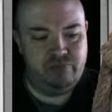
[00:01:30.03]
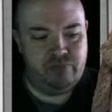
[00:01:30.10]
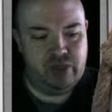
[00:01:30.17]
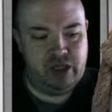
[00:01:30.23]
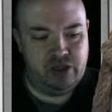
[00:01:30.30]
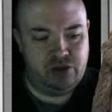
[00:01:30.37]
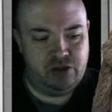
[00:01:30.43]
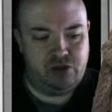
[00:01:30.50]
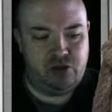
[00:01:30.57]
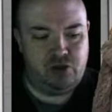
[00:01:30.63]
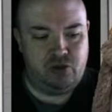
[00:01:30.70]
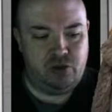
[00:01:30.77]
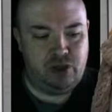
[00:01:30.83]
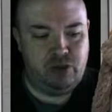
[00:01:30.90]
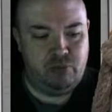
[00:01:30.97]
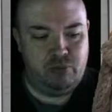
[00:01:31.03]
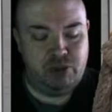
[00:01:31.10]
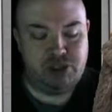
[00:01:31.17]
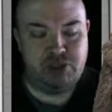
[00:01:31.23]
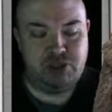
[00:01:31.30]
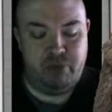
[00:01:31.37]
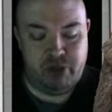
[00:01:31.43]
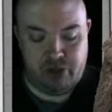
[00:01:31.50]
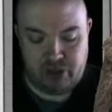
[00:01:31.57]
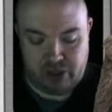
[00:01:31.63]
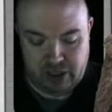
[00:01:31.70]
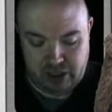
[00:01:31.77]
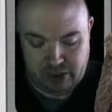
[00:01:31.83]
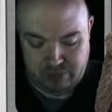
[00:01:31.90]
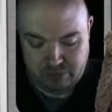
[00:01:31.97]
in theory, much better
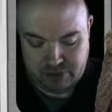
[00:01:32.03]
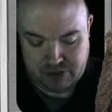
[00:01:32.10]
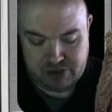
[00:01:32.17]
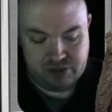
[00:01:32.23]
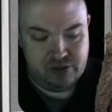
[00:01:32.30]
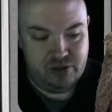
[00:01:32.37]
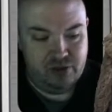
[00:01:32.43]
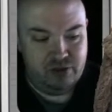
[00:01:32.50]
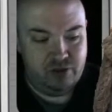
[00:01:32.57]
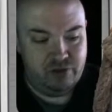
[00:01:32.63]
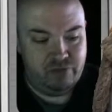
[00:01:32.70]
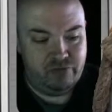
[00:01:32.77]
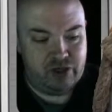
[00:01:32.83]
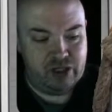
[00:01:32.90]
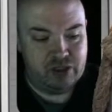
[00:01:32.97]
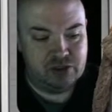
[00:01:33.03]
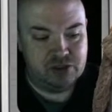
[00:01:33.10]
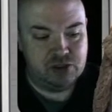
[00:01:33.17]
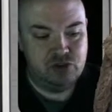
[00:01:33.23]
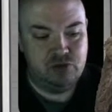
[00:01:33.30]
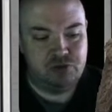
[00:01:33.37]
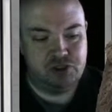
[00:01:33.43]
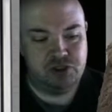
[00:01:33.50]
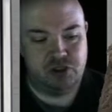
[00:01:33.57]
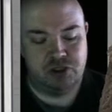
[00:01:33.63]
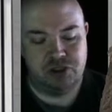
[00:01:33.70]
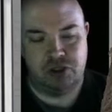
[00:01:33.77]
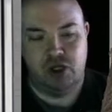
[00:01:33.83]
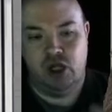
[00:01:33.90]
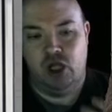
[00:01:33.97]
games via the
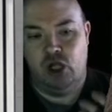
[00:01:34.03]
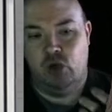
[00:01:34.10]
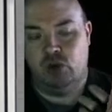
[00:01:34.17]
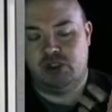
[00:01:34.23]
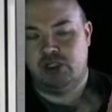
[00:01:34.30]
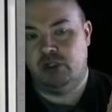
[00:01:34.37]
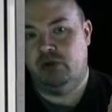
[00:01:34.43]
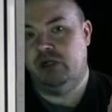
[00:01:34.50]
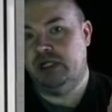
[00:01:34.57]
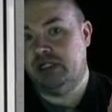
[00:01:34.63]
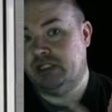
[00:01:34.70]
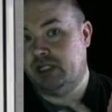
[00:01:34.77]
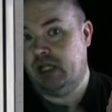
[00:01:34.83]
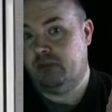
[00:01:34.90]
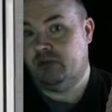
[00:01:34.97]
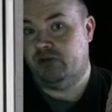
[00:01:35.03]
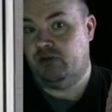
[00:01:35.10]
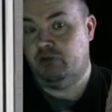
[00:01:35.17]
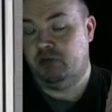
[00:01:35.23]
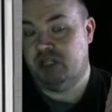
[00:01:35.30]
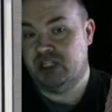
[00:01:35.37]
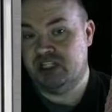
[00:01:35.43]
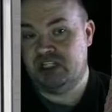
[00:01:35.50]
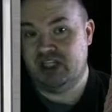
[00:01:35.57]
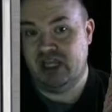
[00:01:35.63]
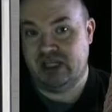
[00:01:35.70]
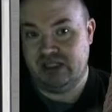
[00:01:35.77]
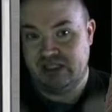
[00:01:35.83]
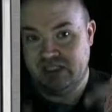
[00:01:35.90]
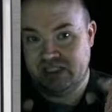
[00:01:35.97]
Supercharger, which loaded its games from
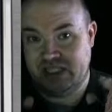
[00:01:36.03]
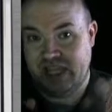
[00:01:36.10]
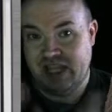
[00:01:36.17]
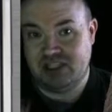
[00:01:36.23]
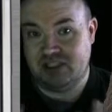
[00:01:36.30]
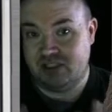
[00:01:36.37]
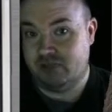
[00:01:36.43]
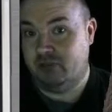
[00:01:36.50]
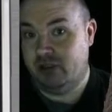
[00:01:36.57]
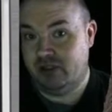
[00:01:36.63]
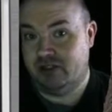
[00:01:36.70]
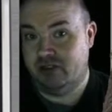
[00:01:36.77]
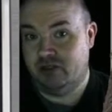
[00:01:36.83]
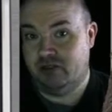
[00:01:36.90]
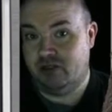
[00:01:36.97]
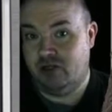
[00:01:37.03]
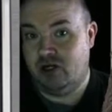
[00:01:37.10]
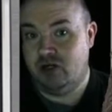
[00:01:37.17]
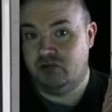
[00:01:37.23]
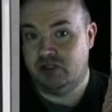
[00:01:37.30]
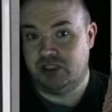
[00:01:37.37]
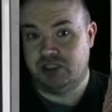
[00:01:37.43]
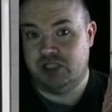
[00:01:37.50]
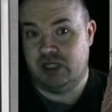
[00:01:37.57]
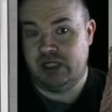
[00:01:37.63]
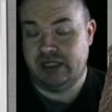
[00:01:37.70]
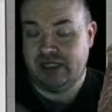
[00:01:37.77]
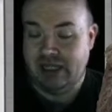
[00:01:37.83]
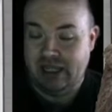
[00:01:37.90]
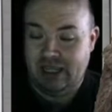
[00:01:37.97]
cassette. This gadget that plugged into the cartridge
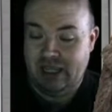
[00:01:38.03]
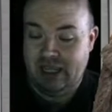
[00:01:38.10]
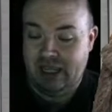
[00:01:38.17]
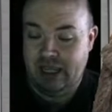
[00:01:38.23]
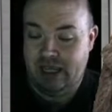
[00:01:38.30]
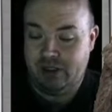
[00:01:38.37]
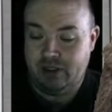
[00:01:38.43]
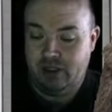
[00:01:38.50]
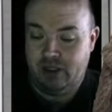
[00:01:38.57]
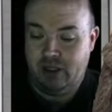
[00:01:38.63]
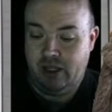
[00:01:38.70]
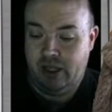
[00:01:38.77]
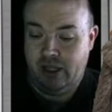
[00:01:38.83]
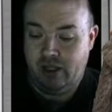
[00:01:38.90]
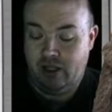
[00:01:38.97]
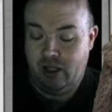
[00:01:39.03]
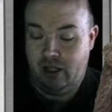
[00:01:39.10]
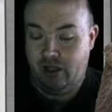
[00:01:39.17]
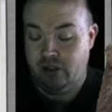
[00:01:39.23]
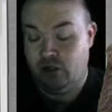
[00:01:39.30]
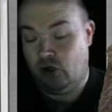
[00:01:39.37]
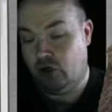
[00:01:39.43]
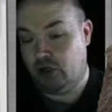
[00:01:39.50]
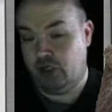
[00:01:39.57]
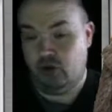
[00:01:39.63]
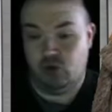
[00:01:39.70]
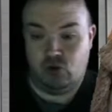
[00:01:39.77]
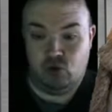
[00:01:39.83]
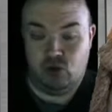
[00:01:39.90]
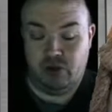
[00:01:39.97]
slot had an audio
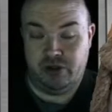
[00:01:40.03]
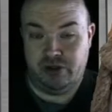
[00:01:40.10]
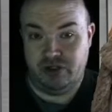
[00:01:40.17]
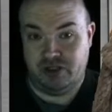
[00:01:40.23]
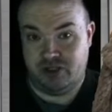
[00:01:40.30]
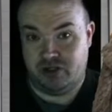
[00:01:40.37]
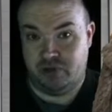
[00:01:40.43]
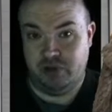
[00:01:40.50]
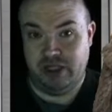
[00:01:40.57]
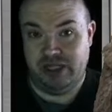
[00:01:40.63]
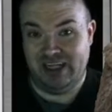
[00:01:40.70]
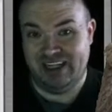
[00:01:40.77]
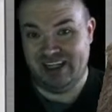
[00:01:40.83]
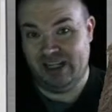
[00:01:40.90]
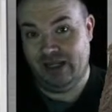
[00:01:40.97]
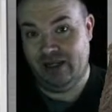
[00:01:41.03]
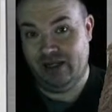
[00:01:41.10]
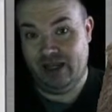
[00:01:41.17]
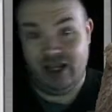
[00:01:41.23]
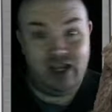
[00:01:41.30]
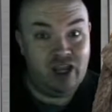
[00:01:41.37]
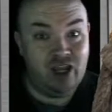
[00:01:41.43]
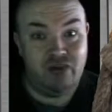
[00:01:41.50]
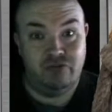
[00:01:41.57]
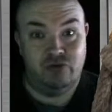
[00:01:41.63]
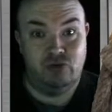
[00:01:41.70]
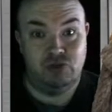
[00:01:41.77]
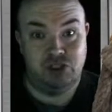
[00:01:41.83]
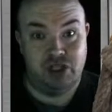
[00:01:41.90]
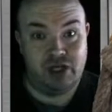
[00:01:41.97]
cord that terminated in a
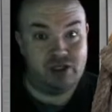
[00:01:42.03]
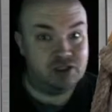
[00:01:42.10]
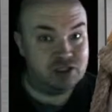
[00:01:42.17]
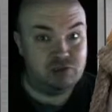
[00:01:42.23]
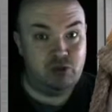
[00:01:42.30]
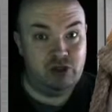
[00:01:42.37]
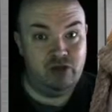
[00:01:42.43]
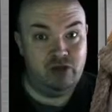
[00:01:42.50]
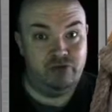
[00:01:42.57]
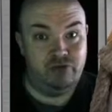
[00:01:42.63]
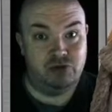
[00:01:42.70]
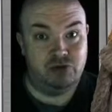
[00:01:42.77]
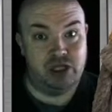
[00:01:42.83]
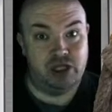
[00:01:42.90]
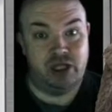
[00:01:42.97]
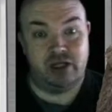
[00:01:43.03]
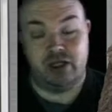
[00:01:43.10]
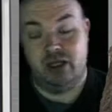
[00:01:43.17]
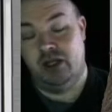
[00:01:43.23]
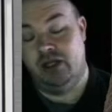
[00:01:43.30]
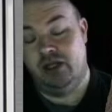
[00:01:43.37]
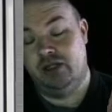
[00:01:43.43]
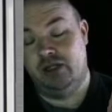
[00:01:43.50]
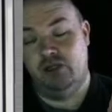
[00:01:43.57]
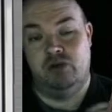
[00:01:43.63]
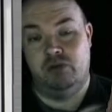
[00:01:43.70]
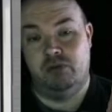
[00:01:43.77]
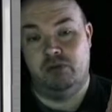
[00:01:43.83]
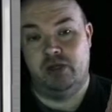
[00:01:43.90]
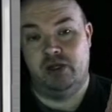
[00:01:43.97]
headphone jack, a small headphone jack, that you
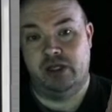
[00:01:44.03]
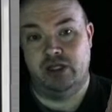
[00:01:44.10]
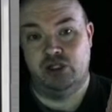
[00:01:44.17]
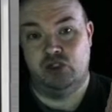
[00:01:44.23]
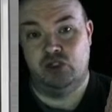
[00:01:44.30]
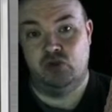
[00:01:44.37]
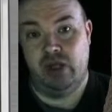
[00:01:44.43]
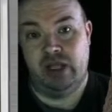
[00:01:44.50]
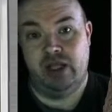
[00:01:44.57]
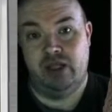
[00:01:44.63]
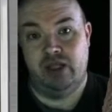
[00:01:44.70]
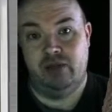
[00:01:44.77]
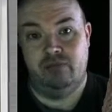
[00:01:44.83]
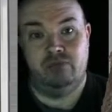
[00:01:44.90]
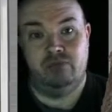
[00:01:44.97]
could plug into a